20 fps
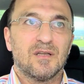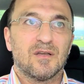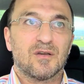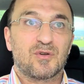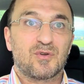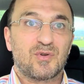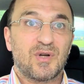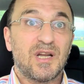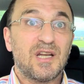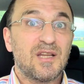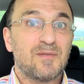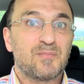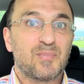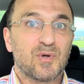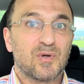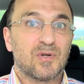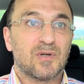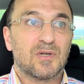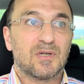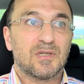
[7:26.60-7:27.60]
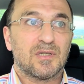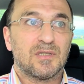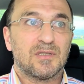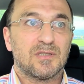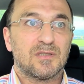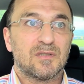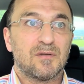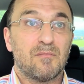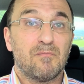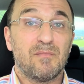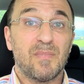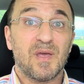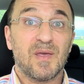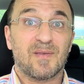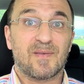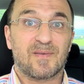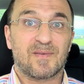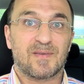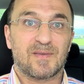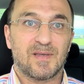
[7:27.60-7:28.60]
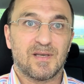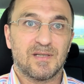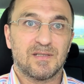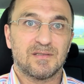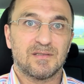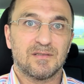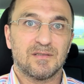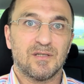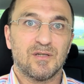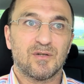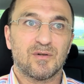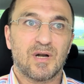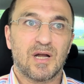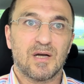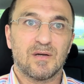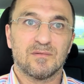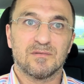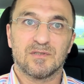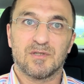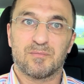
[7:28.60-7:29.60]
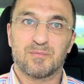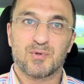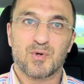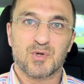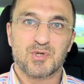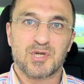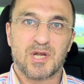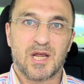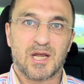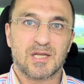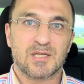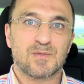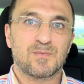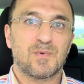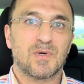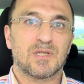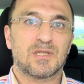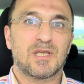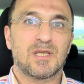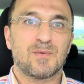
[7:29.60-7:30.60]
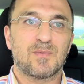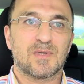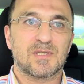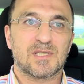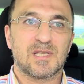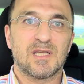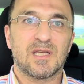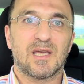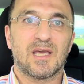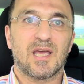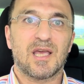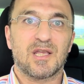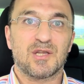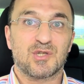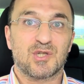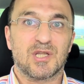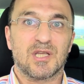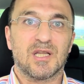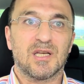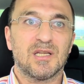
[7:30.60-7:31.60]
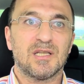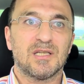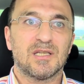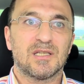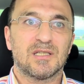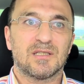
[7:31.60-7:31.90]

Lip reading: credible myth around the projects what he was engaged in,